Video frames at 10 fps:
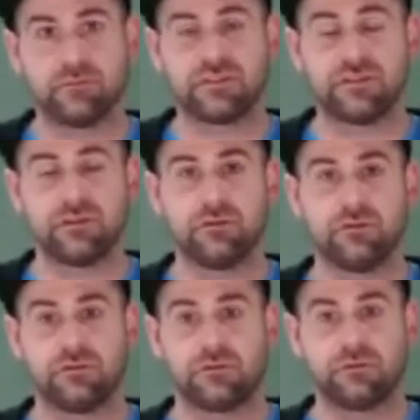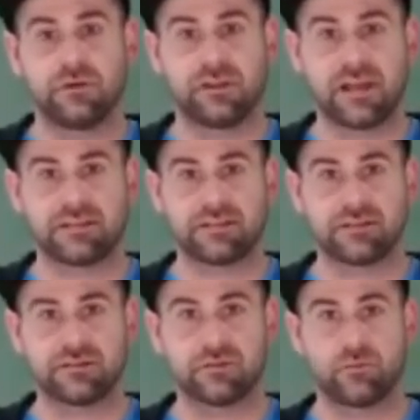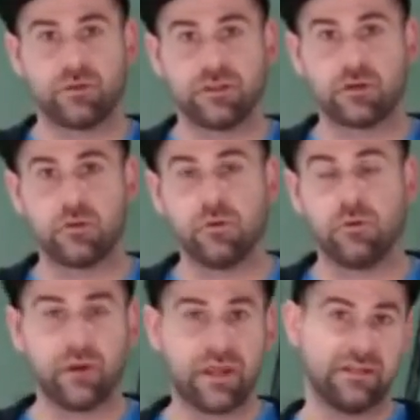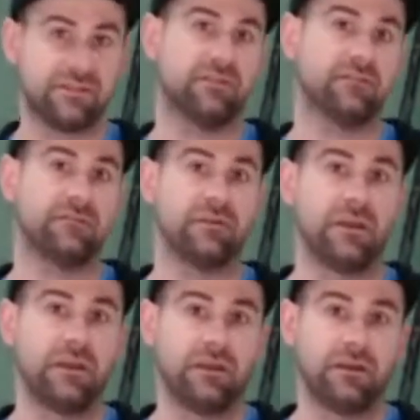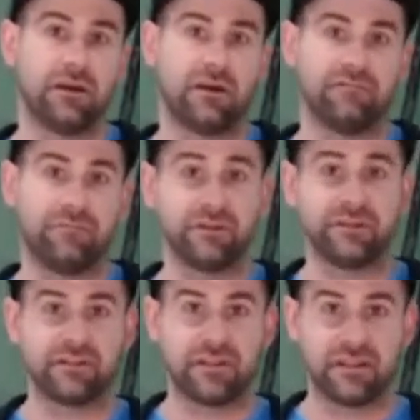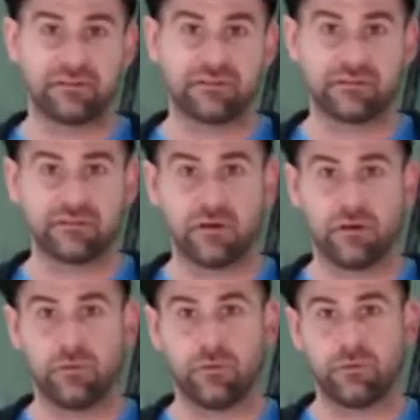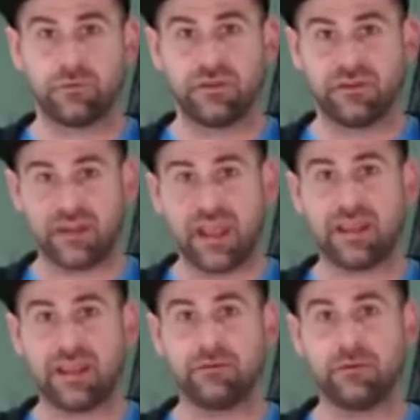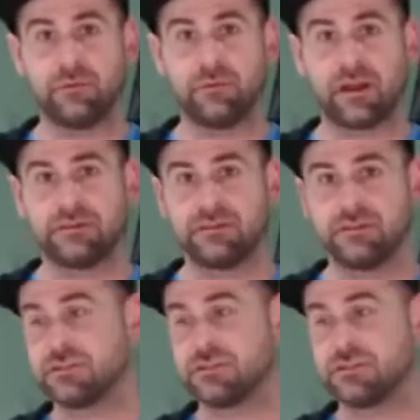to realize that there's some really cool ways of building things. So today we wanted to just